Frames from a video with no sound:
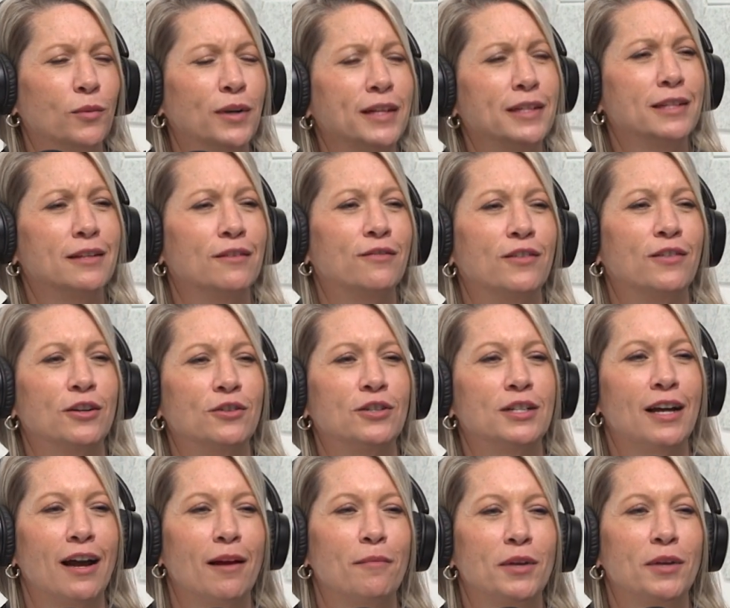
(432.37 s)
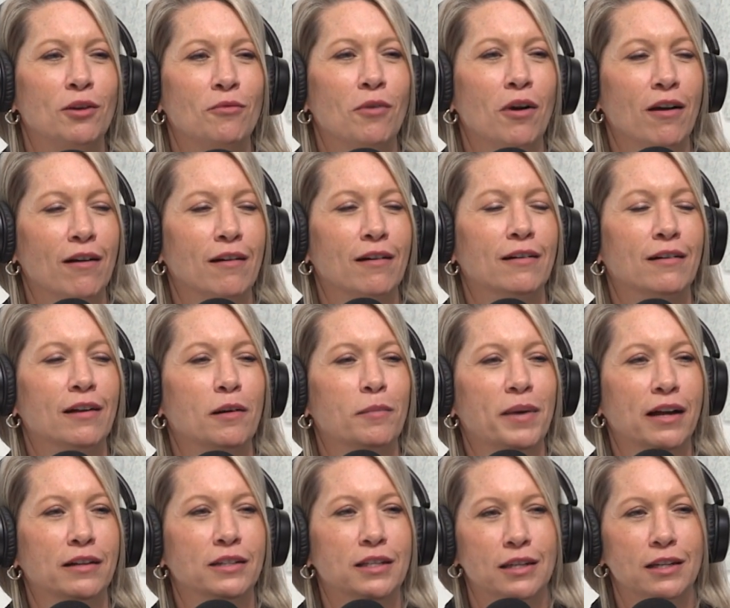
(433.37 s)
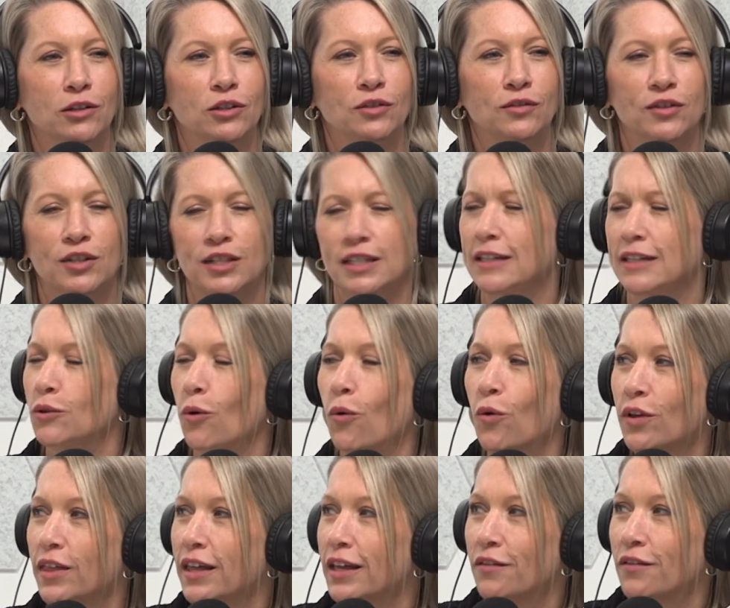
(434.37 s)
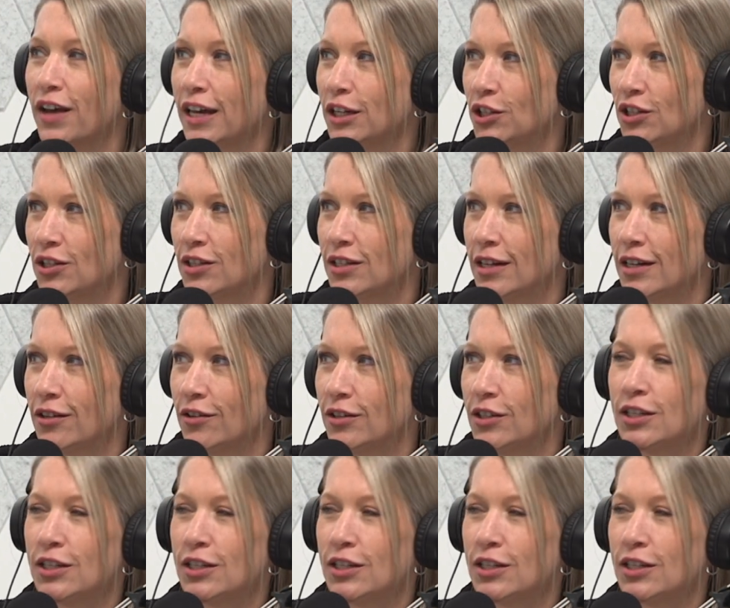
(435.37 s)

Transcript: When's the first time you heard about Skills for Success or the Innovation Center?